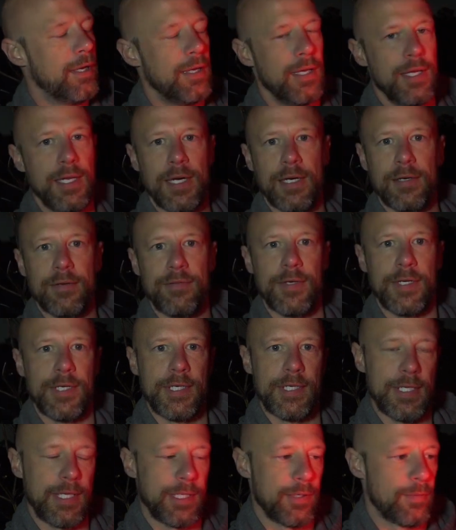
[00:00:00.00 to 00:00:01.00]
you know, if you're
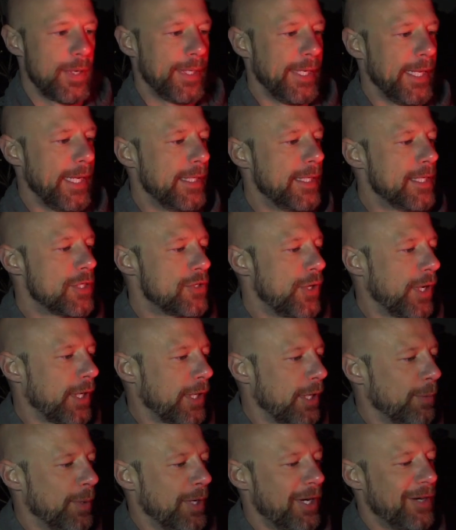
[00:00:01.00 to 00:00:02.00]
into like a red light
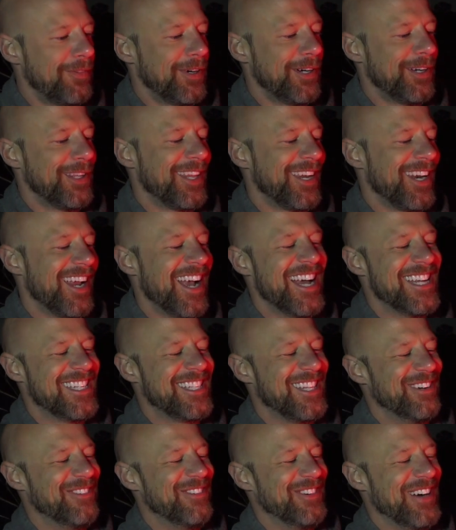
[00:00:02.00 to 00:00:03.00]
district or whatever, and then it has
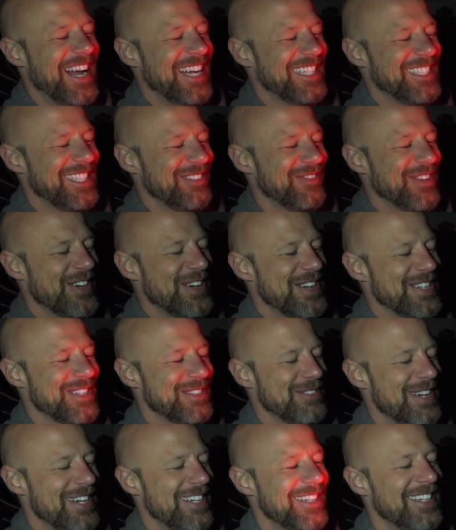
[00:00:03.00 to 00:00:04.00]
the flashing mode as
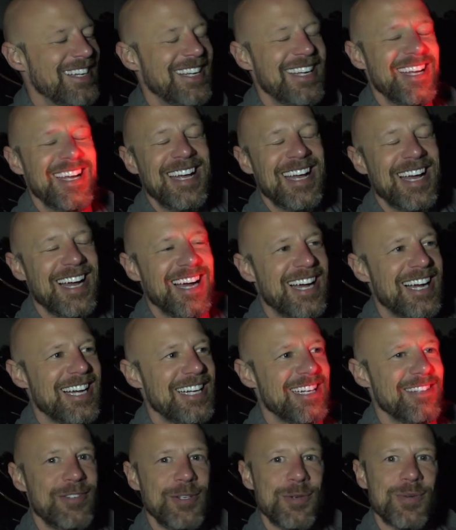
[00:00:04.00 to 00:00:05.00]
well,
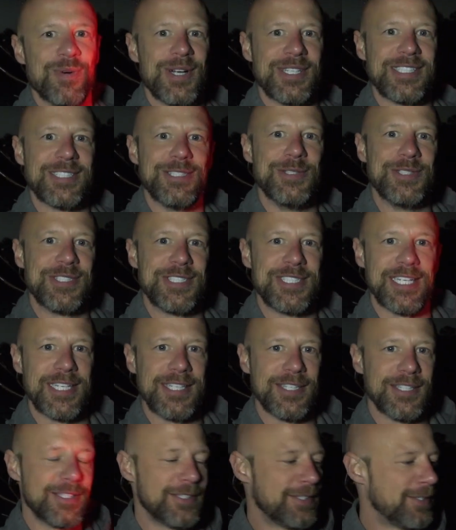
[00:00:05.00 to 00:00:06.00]
if you want to
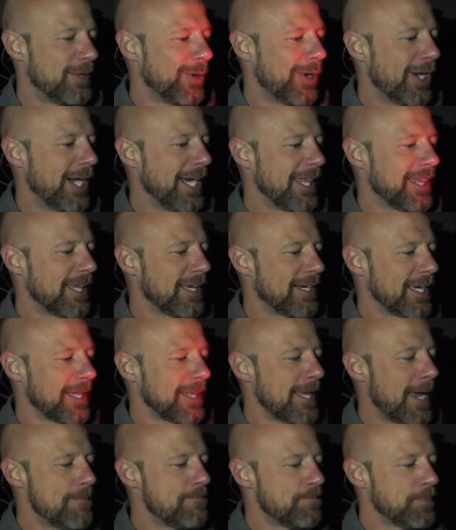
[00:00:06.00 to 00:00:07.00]
signal or anything like
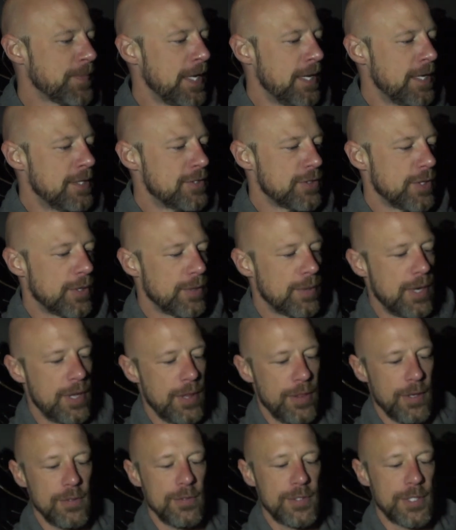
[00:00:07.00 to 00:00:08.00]
that. So
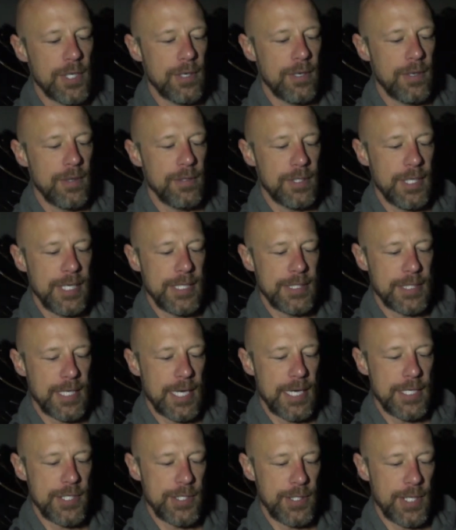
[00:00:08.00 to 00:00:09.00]
those are the lights,
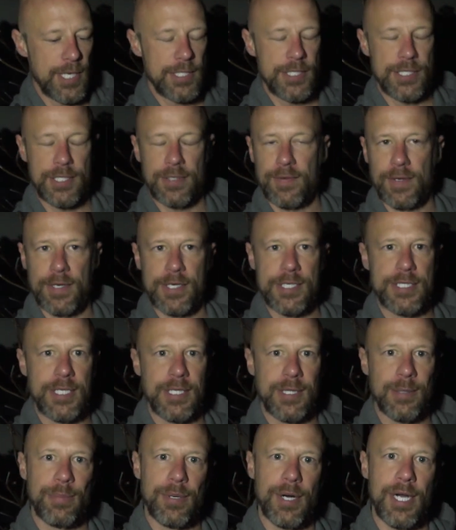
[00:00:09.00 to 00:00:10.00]
guys. You guys should have already
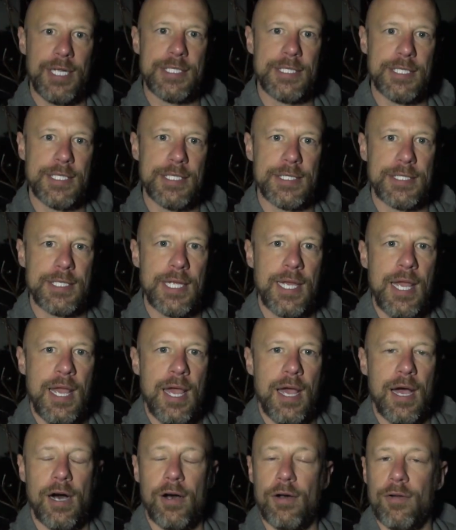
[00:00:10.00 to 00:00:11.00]
seen the prices,
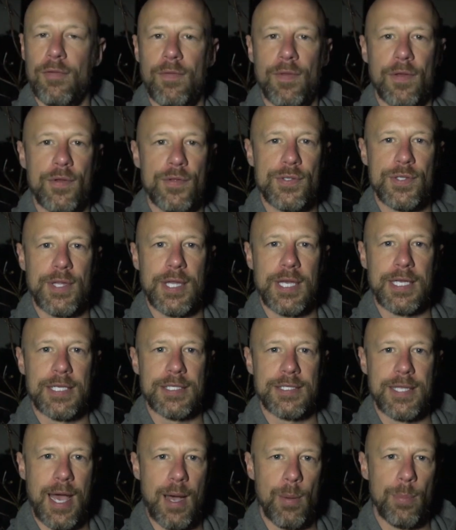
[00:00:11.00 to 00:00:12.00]
all of those
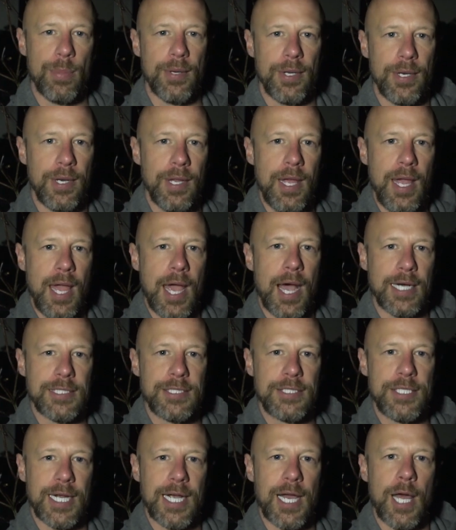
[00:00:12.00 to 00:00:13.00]
things, the output.
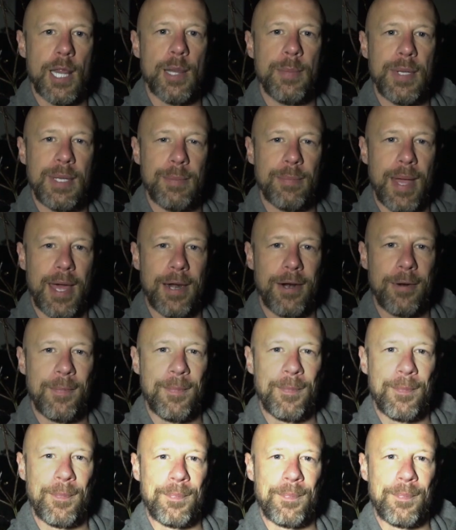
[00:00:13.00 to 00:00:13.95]
Let's check out the beam pattern.